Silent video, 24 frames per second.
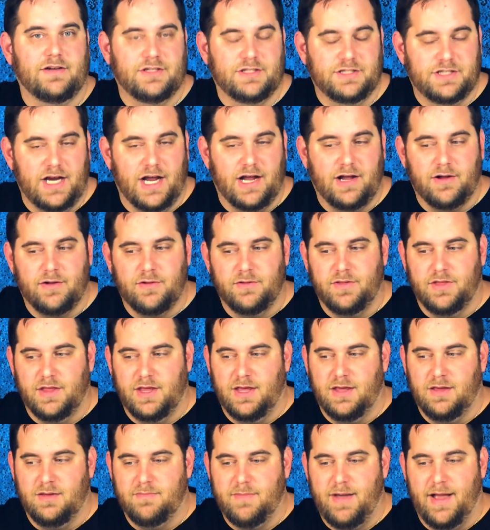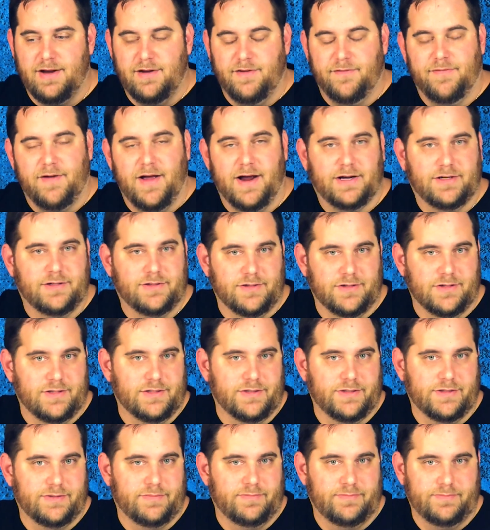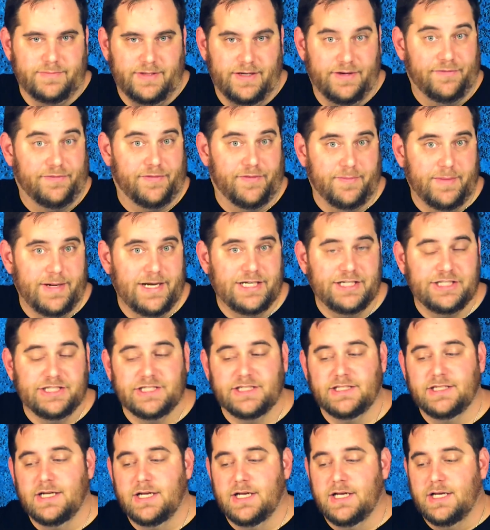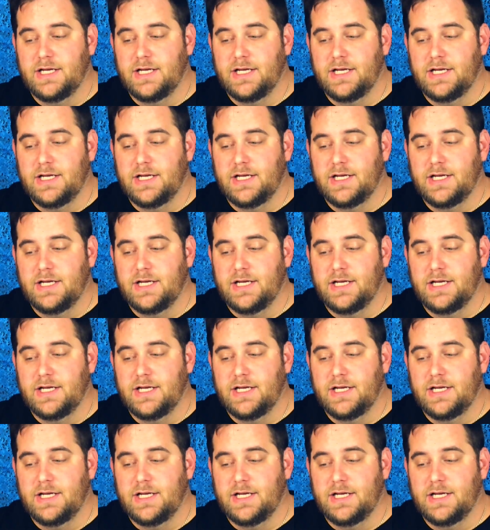check the manufacturer's information